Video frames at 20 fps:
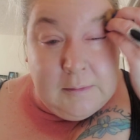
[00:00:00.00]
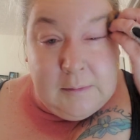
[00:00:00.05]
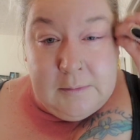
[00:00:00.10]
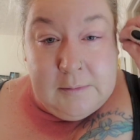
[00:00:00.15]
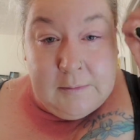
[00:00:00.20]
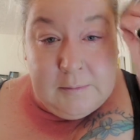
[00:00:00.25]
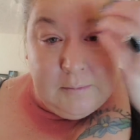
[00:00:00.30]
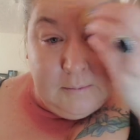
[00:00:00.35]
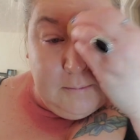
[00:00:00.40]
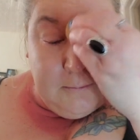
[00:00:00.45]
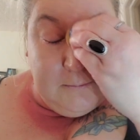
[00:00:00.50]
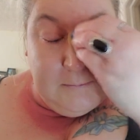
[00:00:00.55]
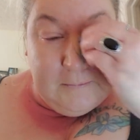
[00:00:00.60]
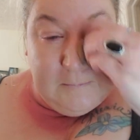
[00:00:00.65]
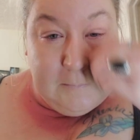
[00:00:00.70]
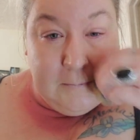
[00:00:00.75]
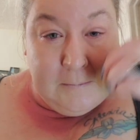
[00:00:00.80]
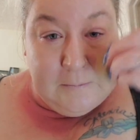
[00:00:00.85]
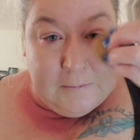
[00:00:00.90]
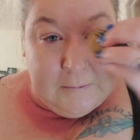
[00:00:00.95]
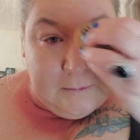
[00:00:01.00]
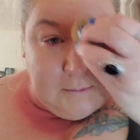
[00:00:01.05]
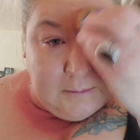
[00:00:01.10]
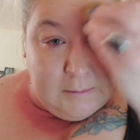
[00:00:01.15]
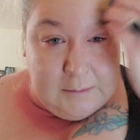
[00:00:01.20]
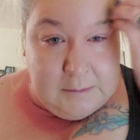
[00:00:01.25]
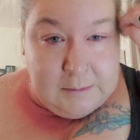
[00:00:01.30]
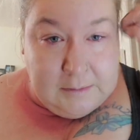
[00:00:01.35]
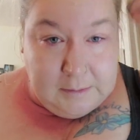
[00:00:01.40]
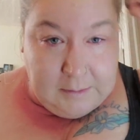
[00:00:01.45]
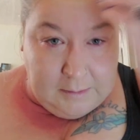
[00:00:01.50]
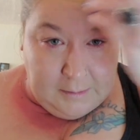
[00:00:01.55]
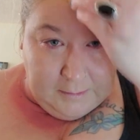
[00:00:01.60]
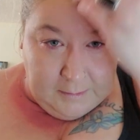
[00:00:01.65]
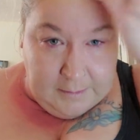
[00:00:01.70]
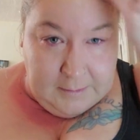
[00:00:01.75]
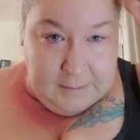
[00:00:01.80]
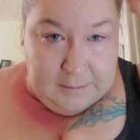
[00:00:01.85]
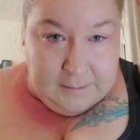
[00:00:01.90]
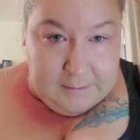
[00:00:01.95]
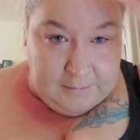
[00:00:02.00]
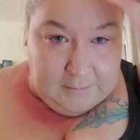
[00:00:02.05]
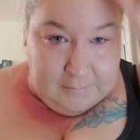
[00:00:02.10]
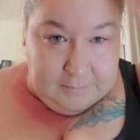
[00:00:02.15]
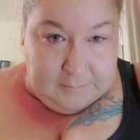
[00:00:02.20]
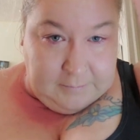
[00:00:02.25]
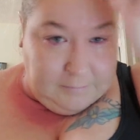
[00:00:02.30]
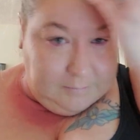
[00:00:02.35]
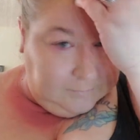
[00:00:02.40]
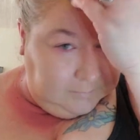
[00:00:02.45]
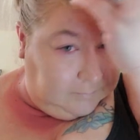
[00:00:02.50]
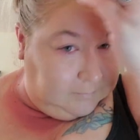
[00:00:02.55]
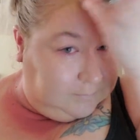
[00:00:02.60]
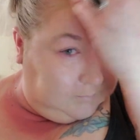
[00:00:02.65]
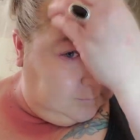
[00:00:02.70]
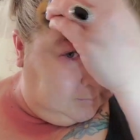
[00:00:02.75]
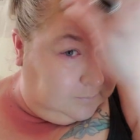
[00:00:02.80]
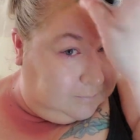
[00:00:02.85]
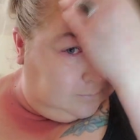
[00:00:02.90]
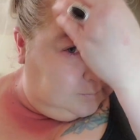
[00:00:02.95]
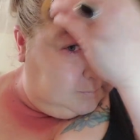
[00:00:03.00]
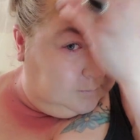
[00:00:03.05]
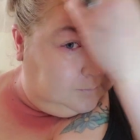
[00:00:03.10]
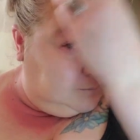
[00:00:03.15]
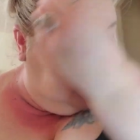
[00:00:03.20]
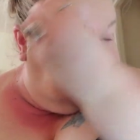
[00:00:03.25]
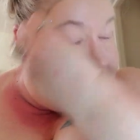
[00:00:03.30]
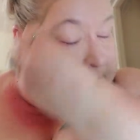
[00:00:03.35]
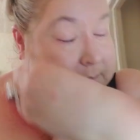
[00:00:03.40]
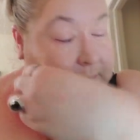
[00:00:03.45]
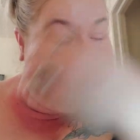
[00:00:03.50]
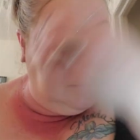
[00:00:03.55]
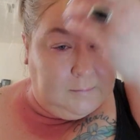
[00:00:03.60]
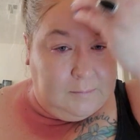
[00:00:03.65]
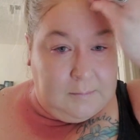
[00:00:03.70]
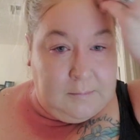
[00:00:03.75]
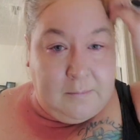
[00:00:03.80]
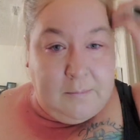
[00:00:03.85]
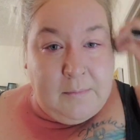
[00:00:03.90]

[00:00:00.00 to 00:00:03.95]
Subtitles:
(no one is talking)